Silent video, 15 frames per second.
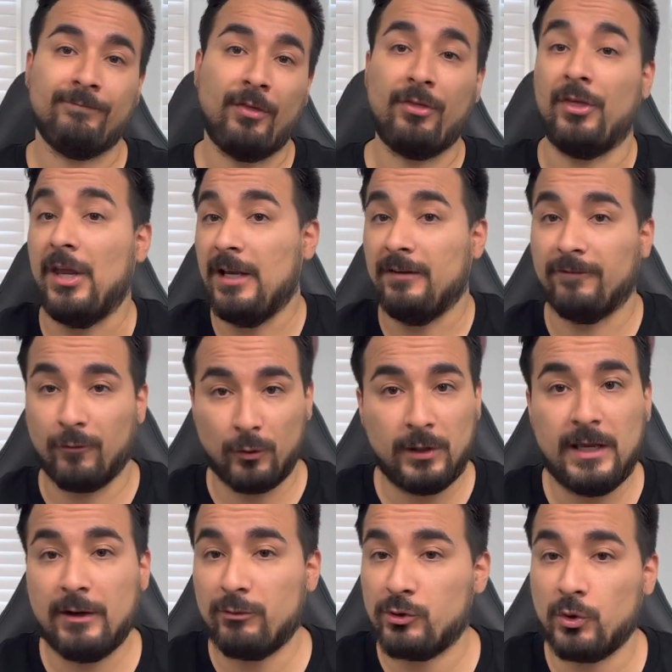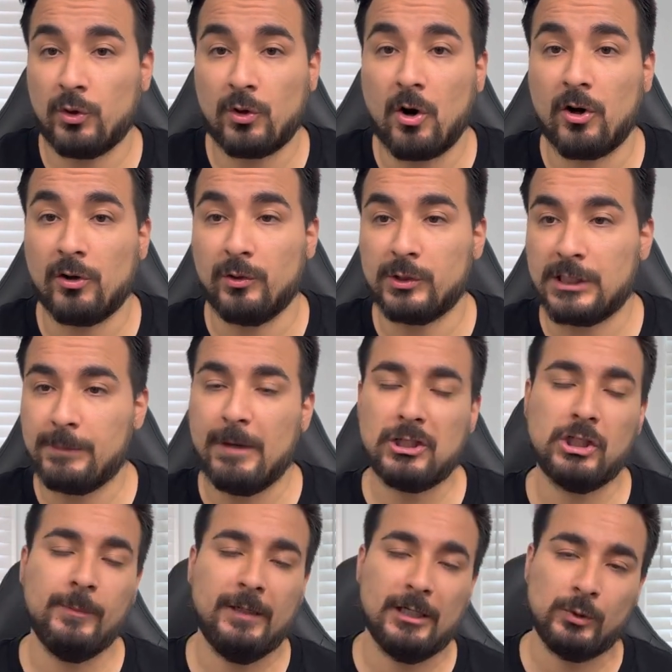thing for the Arizona Cardinals,
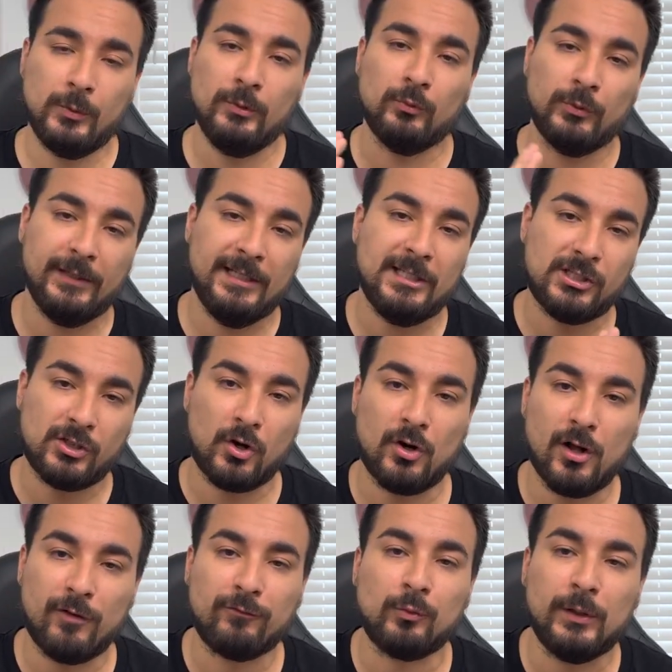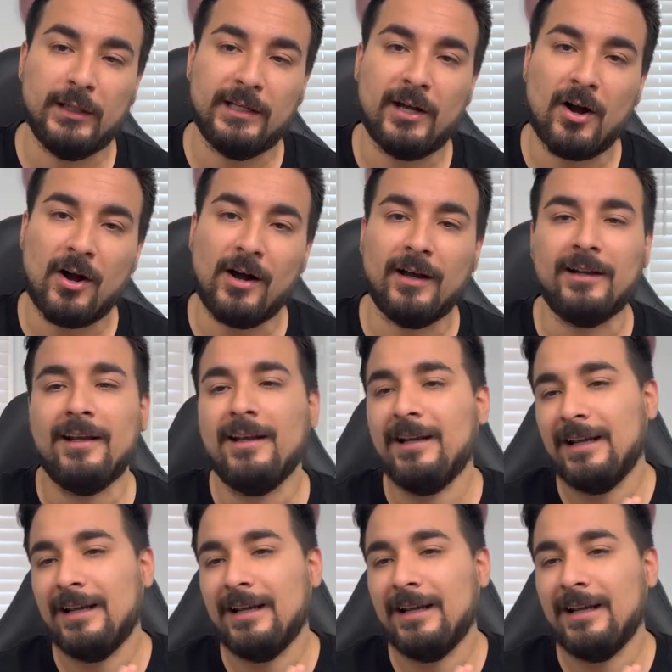especially because we really start off really hot